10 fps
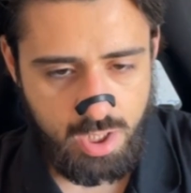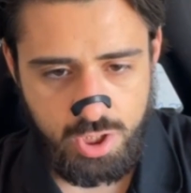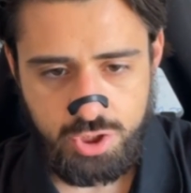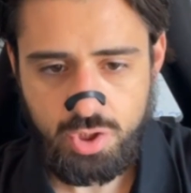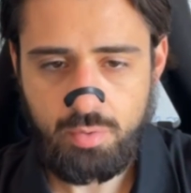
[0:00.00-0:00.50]

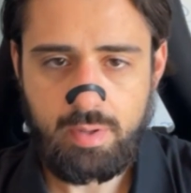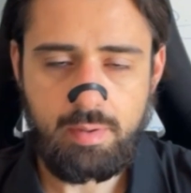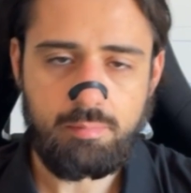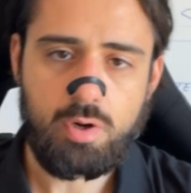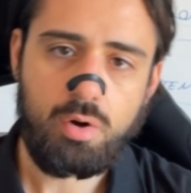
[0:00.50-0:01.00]
show
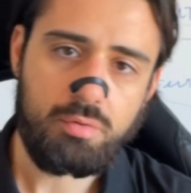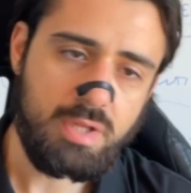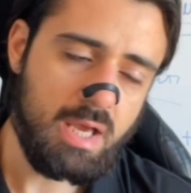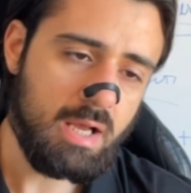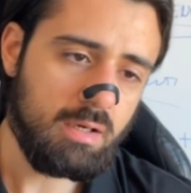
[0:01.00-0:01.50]
him, oh
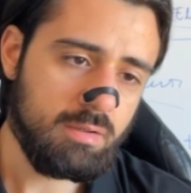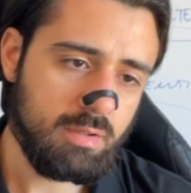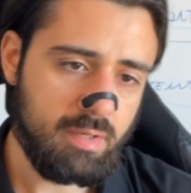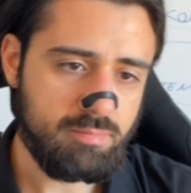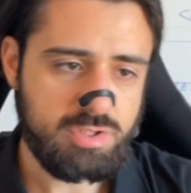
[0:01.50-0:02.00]
yeah,
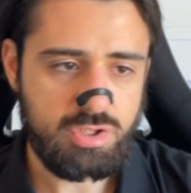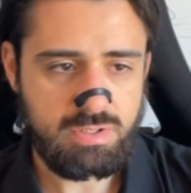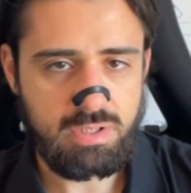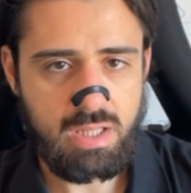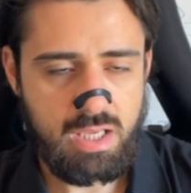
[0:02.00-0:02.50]
look, I'm just
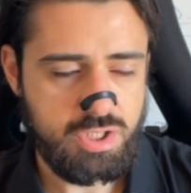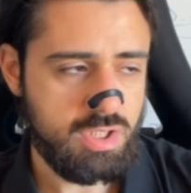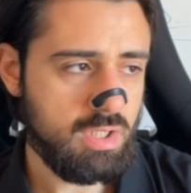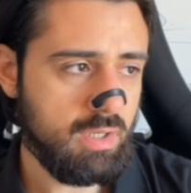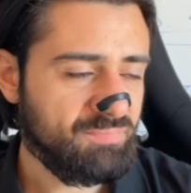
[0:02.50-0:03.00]
detaching.